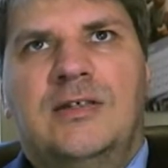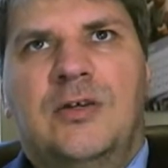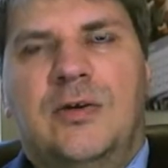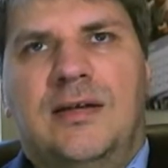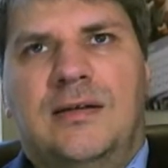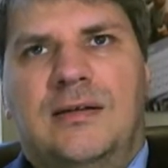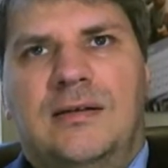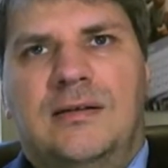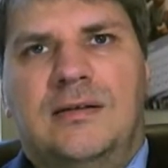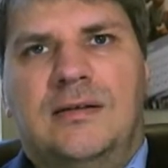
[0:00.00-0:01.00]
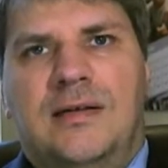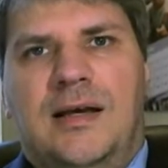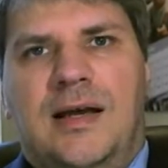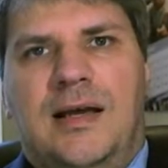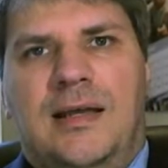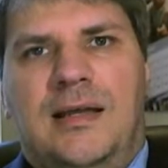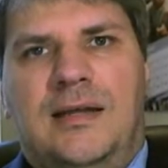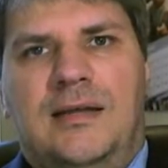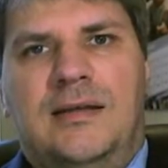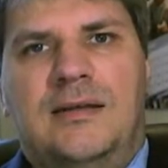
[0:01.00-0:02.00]
doing
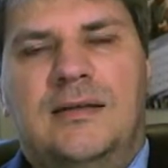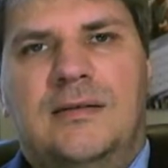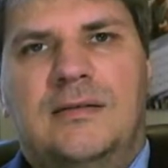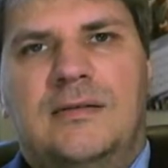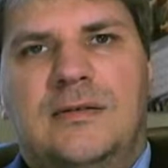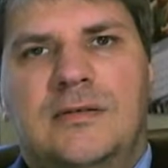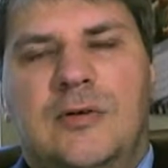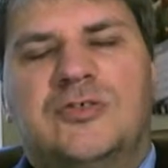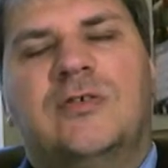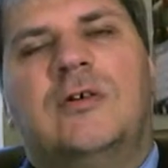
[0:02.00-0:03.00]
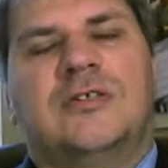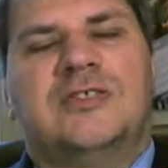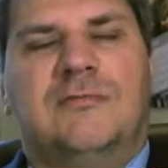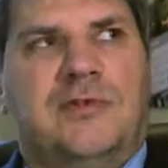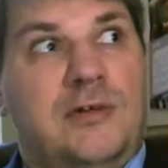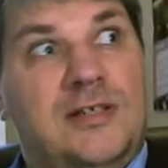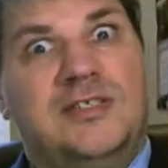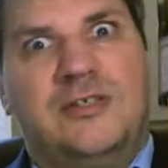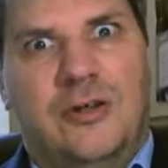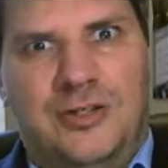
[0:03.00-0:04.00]
not content review,
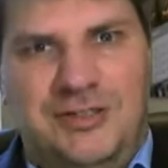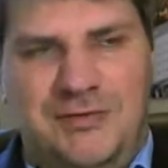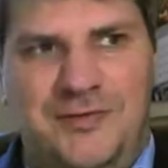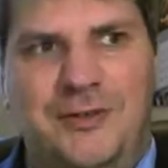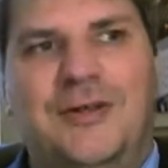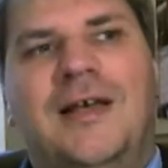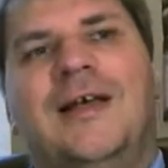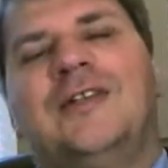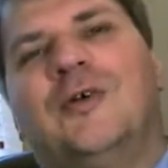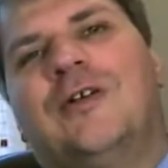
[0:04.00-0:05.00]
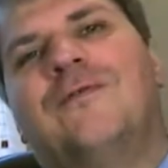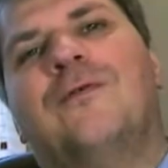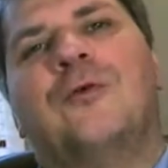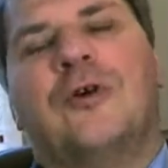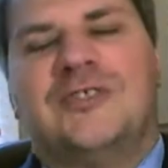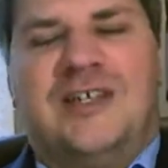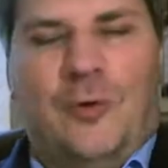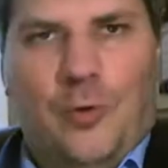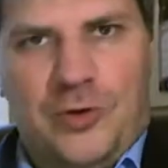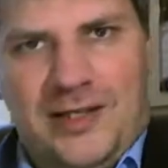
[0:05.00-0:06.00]
this is the content review, doing a full content
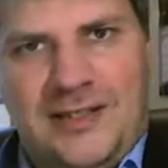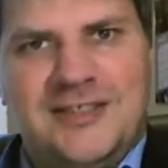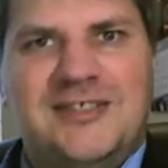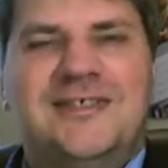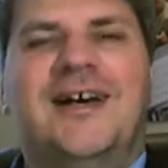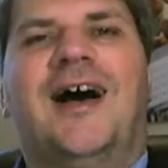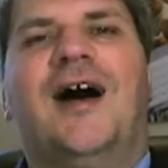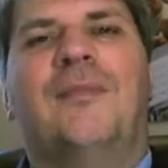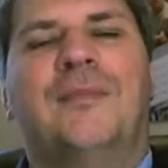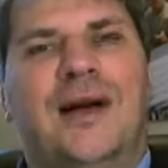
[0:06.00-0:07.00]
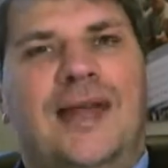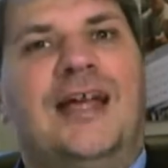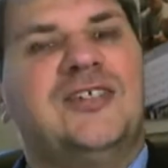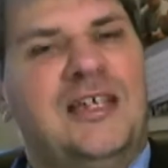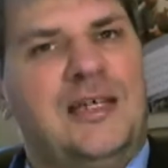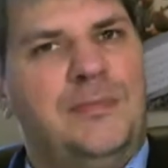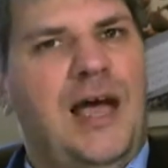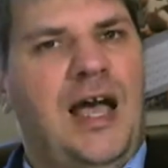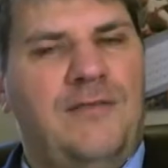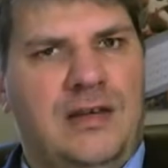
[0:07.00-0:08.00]
audit and actually
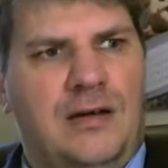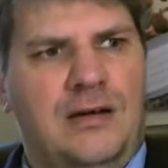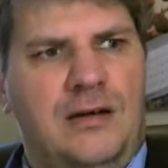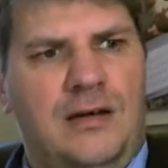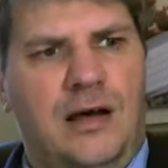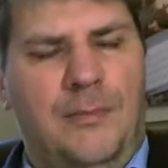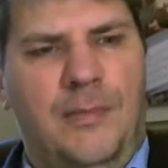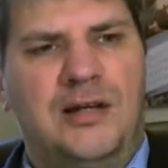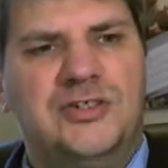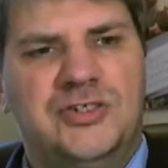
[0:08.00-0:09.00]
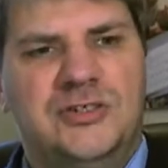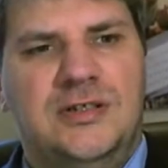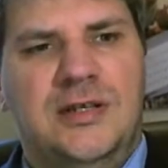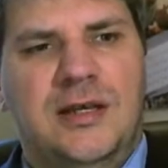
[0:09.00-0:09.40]
having a much